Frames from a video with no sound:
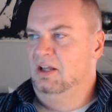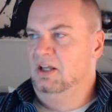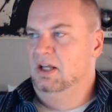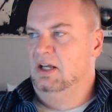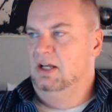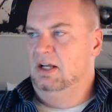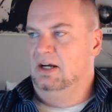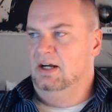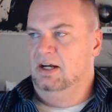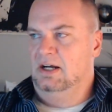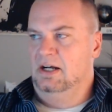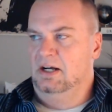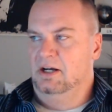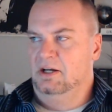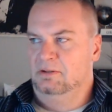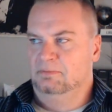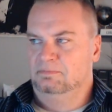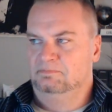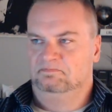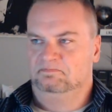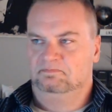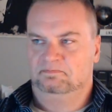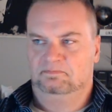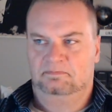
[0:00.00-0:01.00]

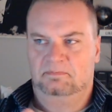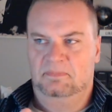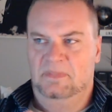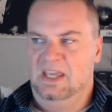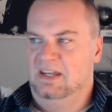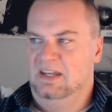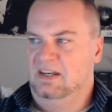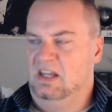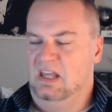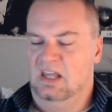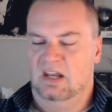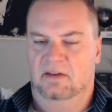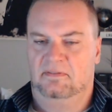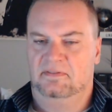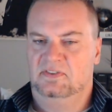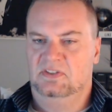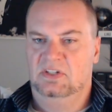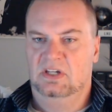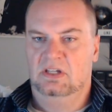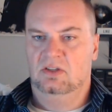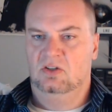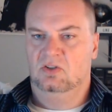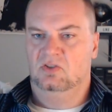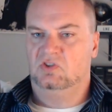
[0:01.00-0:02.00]
And I've
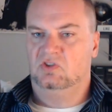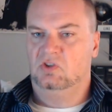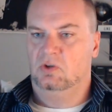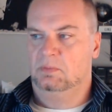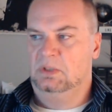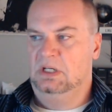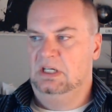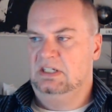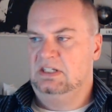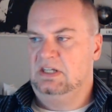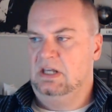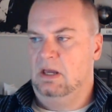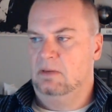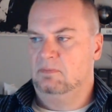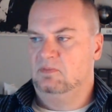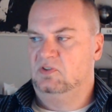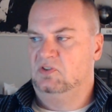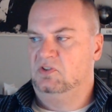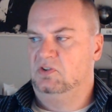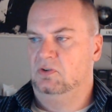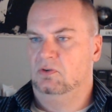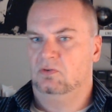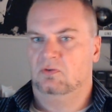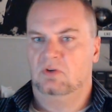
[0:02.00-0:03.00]
seen this so many times
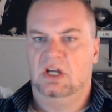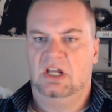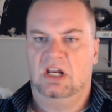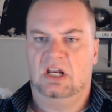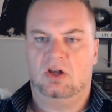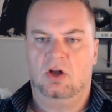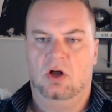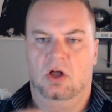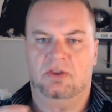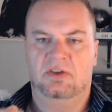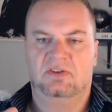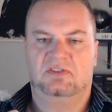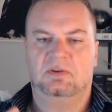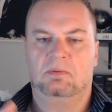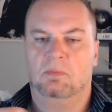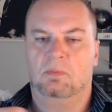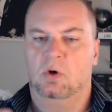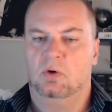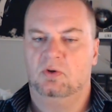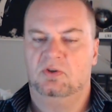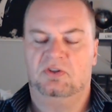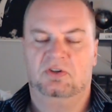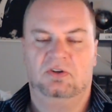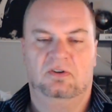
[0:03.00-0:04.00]
too, right? I call this
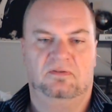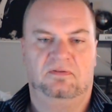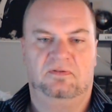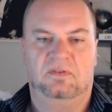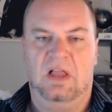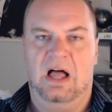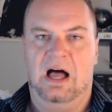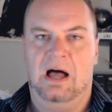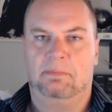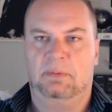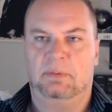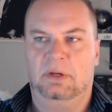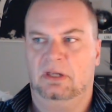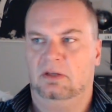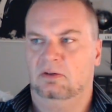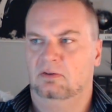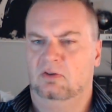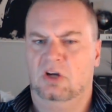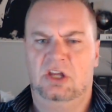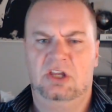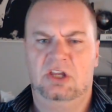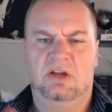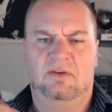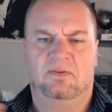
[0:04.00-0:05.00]
emotional flopping,
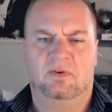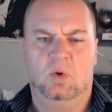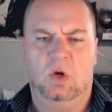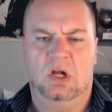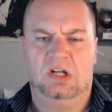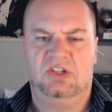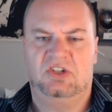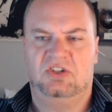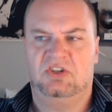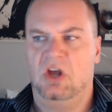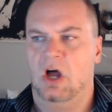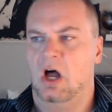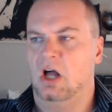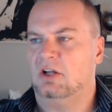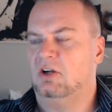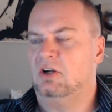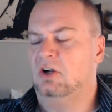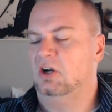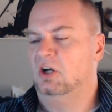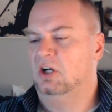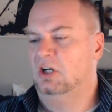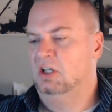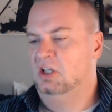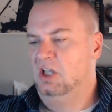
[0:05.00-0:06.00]
right? You ever watch
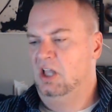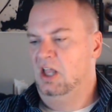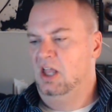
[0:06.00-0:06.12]
soccer?